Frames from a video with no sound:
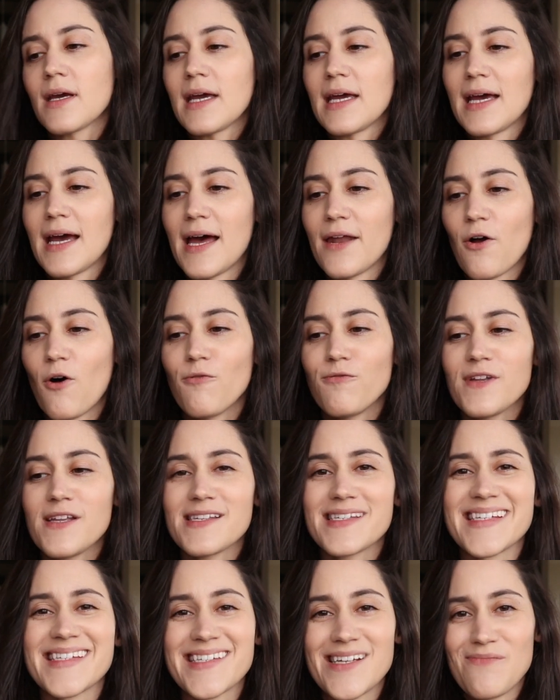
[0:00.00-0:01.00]
And hopefully
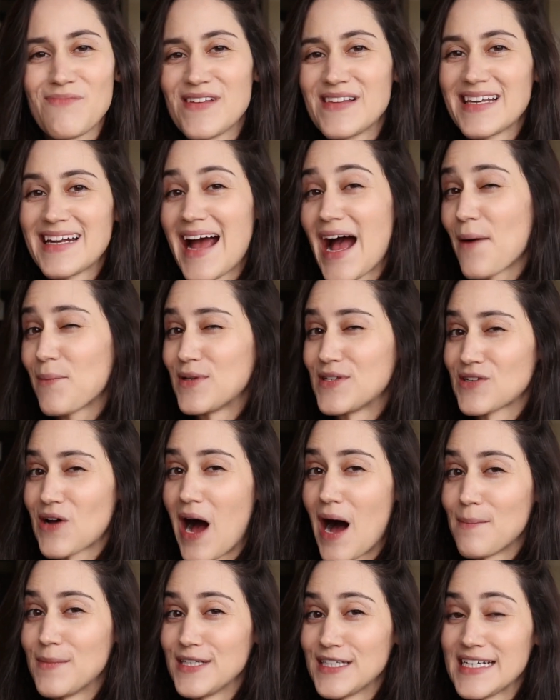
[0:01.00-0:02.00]
this is something that happens
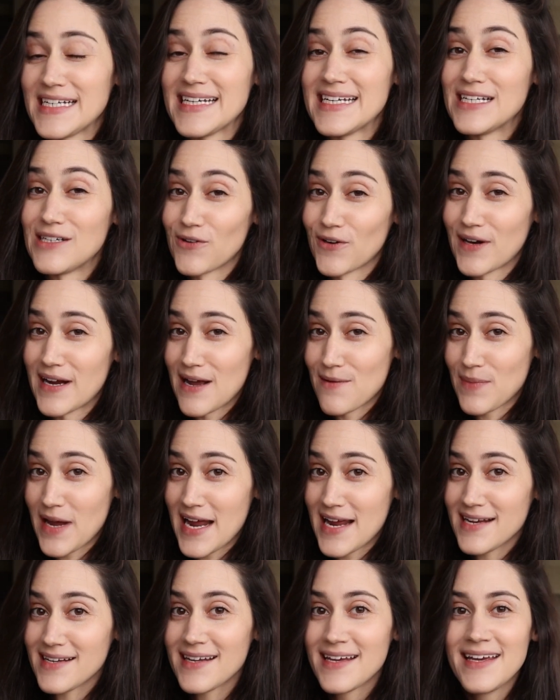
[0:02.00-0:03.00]
commonly in your
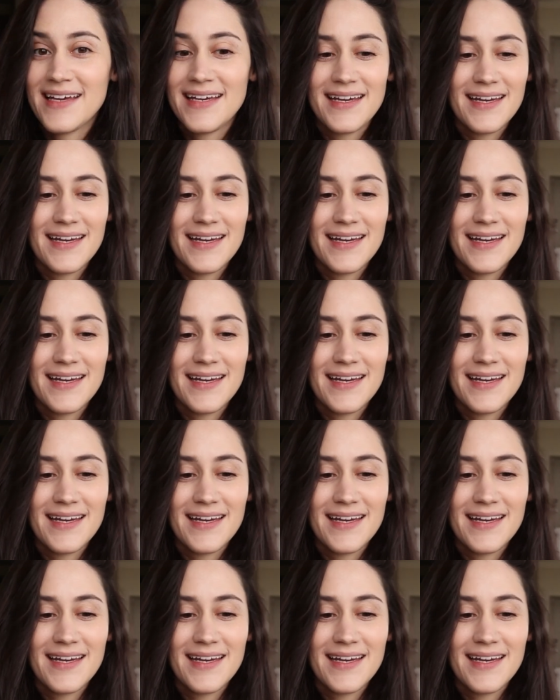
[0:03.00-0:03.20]
campaign.